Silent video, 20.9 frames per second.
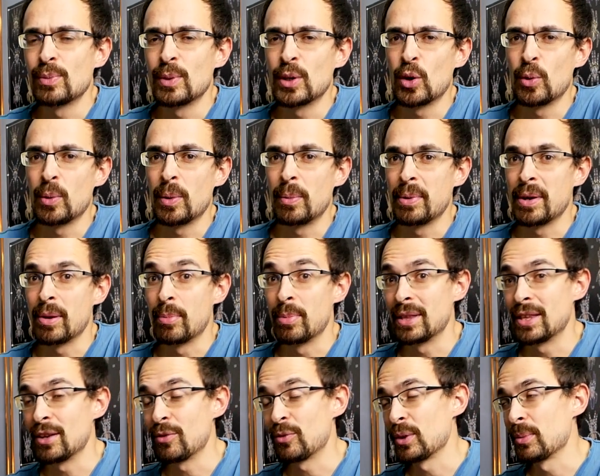video will be a
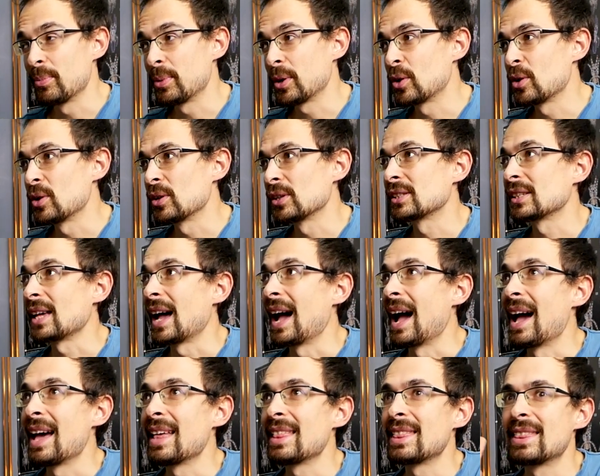bit different because
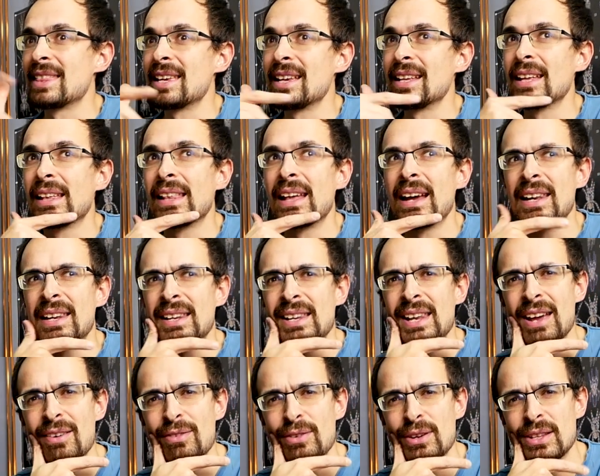I think that I
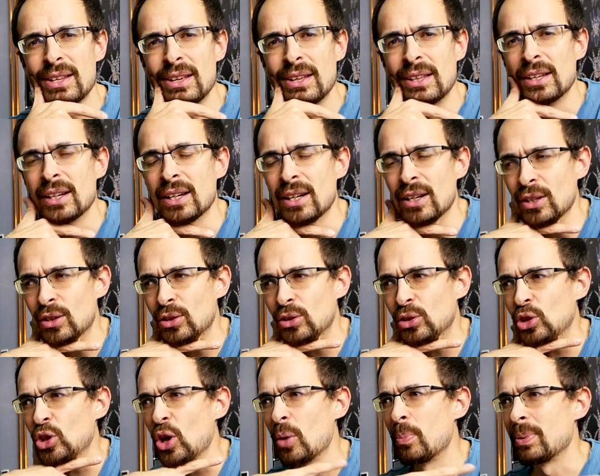never did a
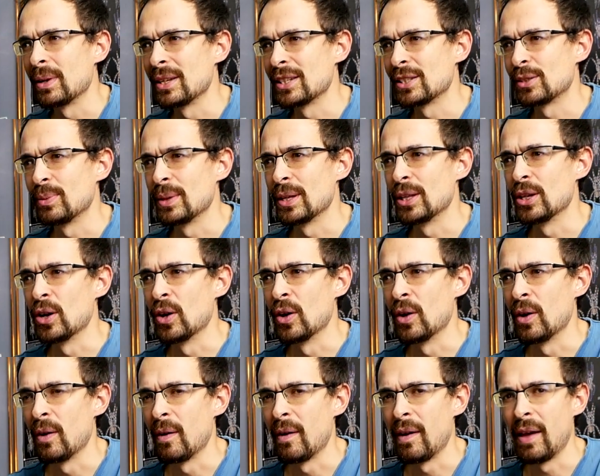top list video